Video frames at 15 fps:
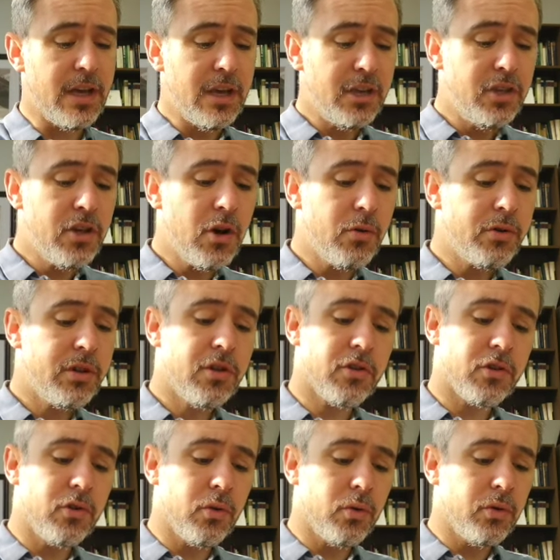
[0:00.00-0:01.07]
yoke your
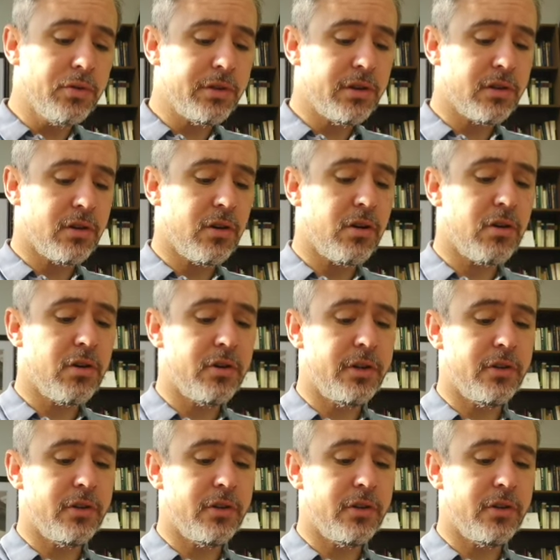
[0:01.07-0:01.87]
golden cart,